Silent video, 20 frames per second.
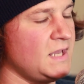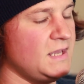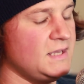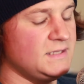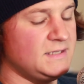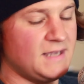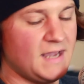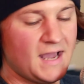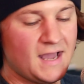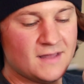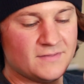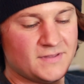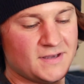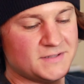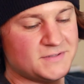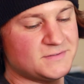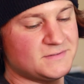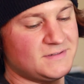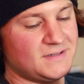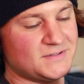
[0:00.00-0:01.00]
Yeah,
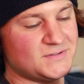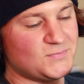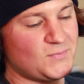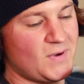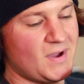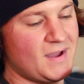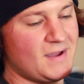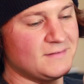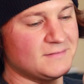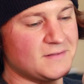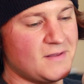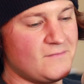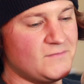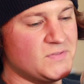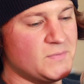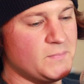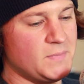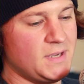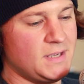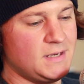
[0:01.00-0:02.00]
that's why I love
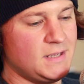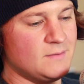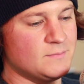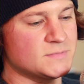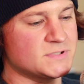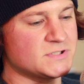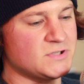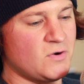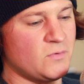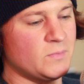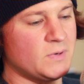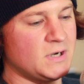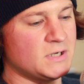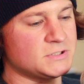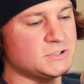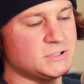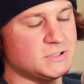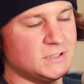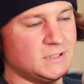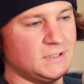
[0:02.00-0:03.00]
the medium so
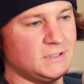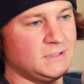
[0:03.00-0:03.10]
much.